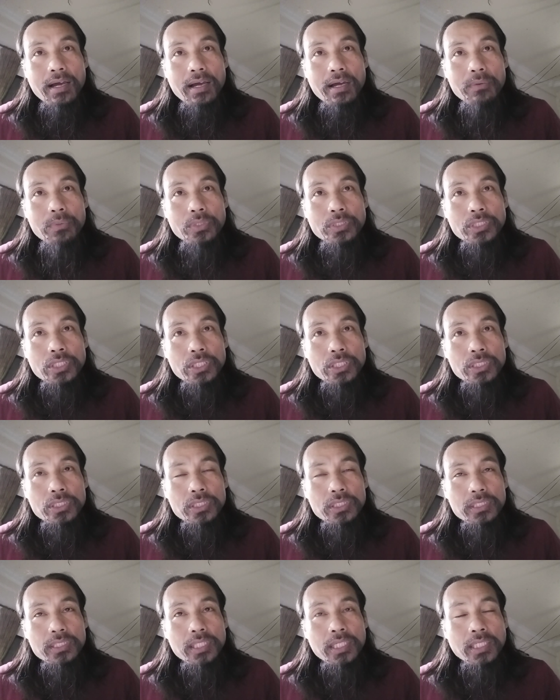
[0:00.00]
which
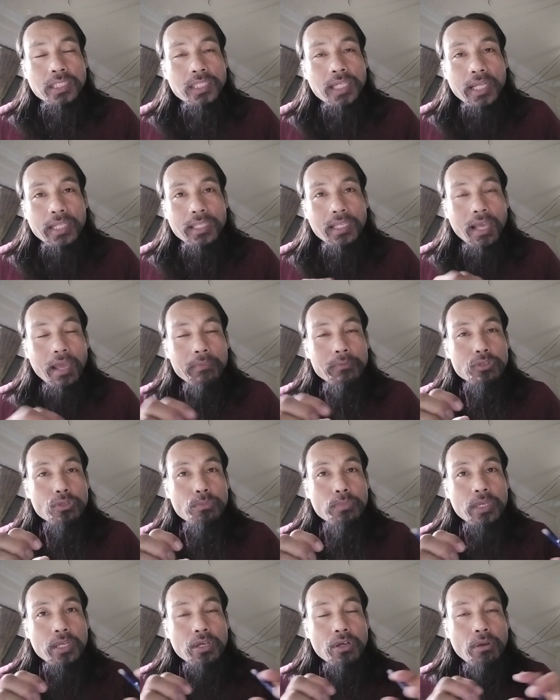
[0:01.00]
is this letter have to
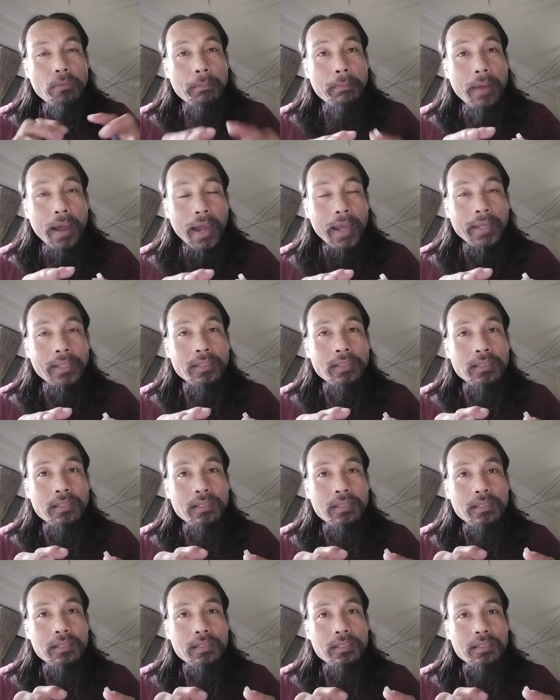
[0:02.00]
be combined
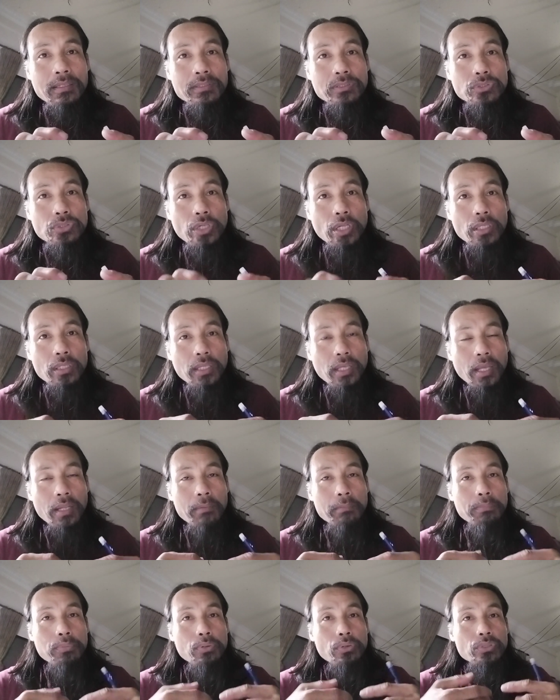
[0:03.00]
so that
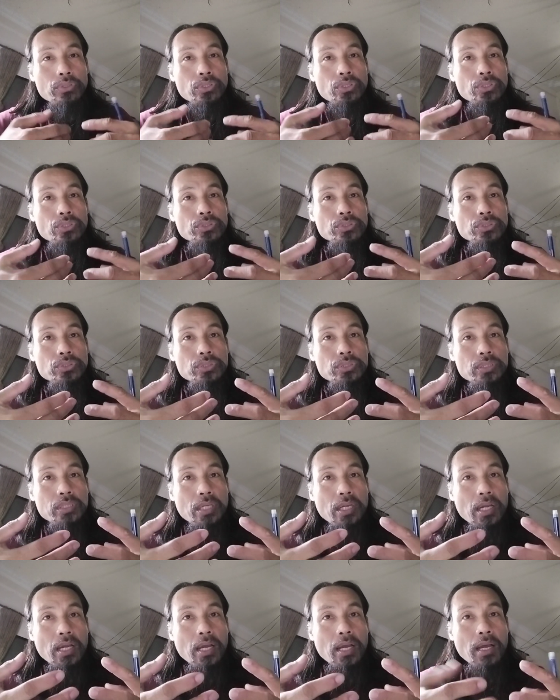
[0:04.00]
can produce
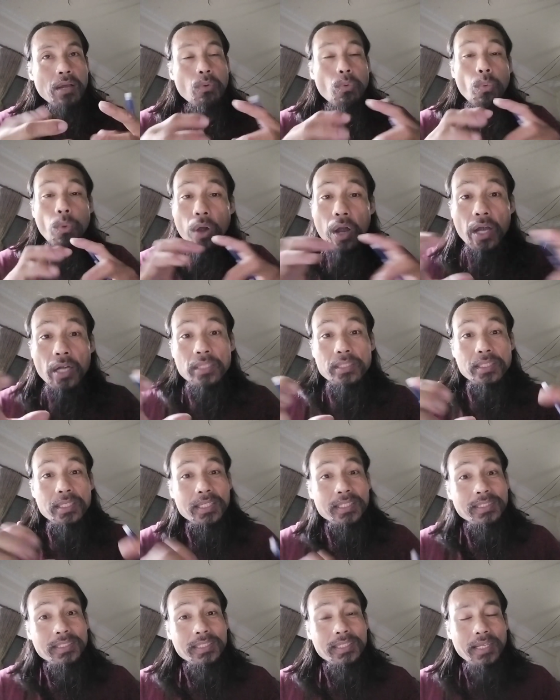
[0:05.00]
a word,
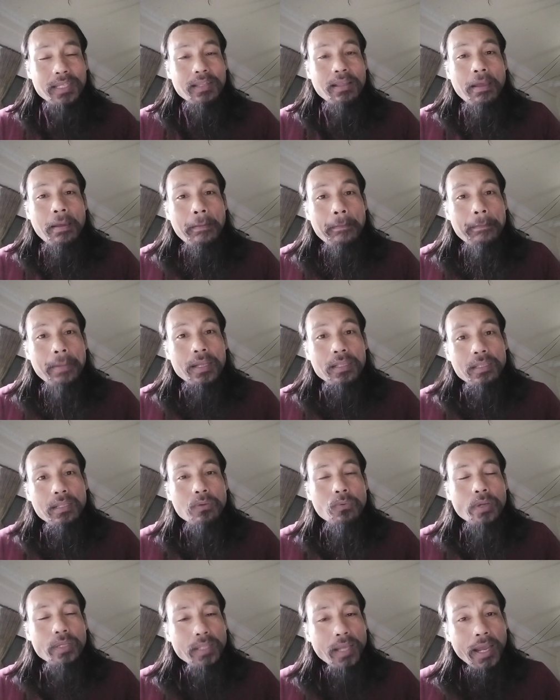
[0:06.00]
isn't it? But
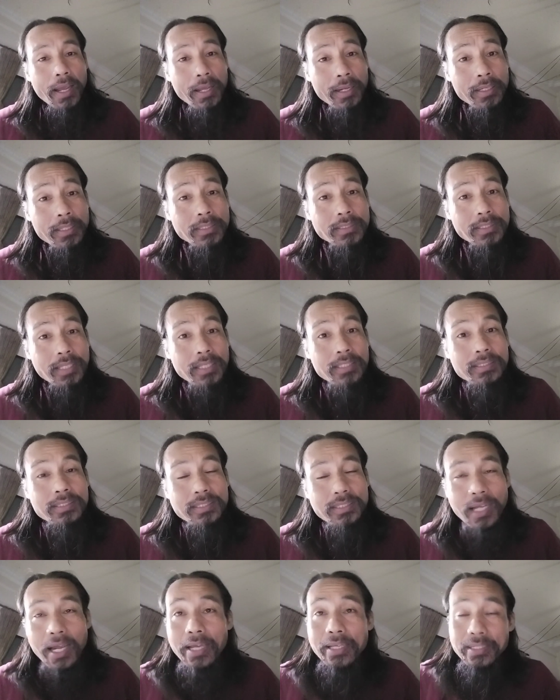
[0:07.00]
what I
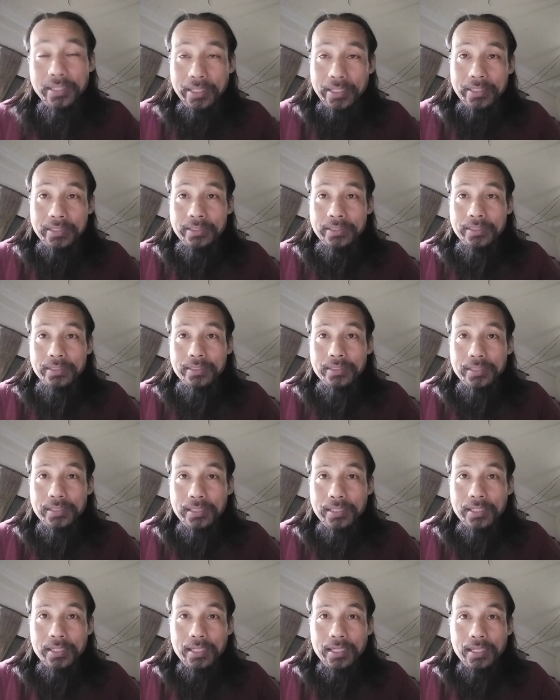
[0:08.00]
understand Chinese
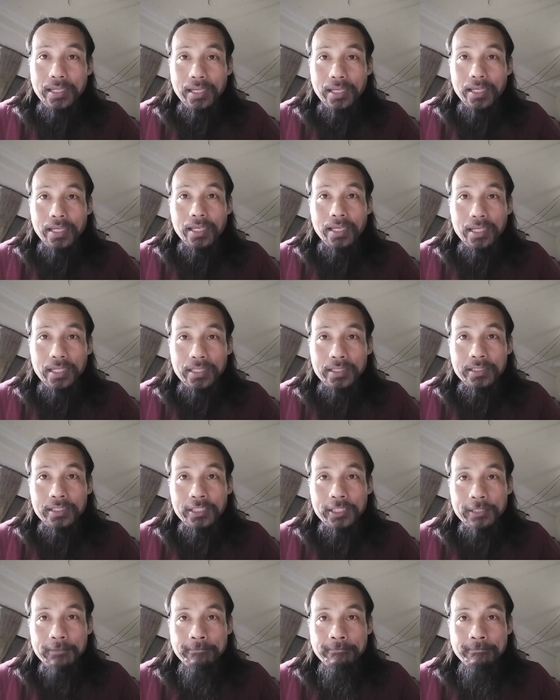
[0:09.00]

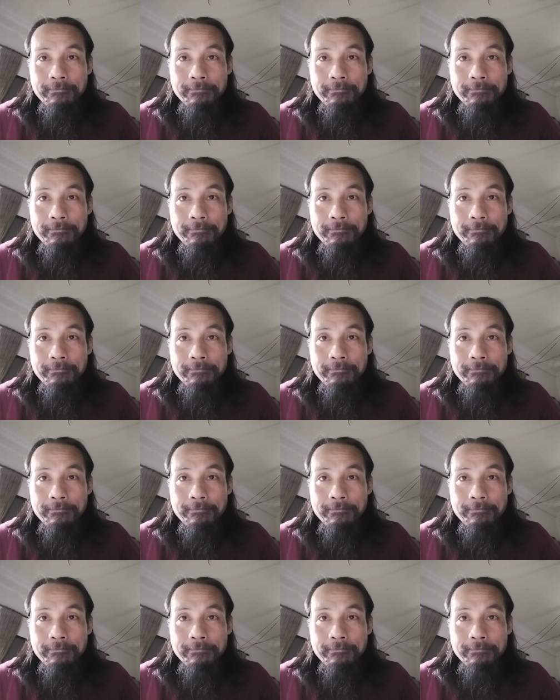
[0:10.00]
is